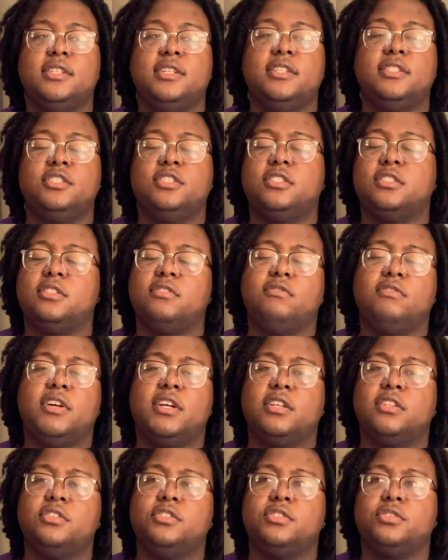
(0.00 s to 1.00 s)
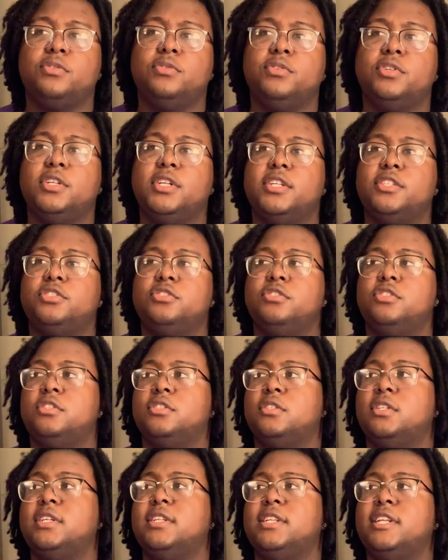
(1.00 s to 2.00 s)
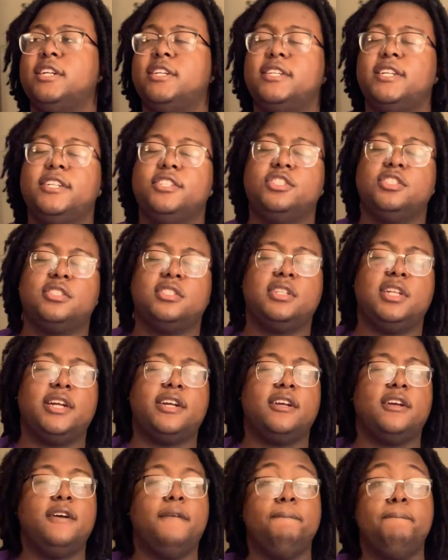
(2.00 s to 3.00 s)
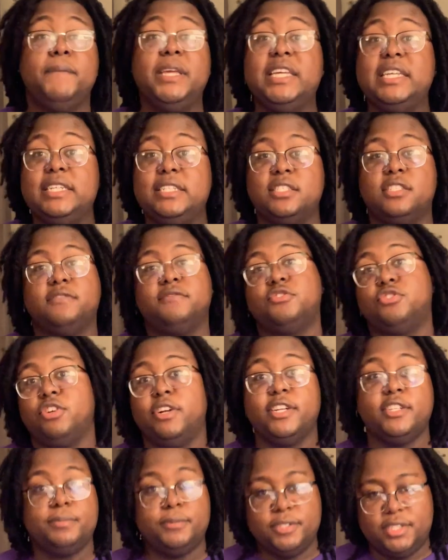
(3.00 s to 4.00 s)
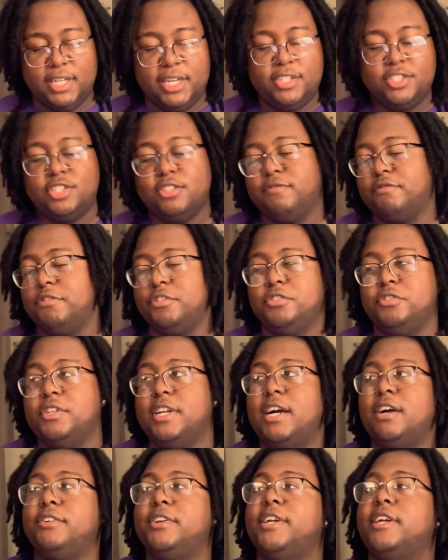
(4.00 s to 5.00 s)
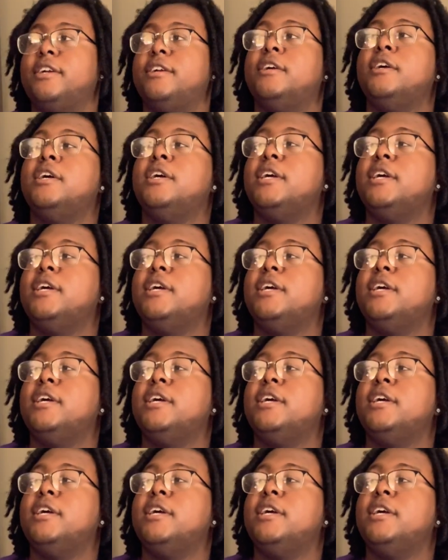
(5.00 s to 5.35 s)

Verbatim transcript: They're just a regular scooter that you just, they, they're just like a means of transportation for you down there.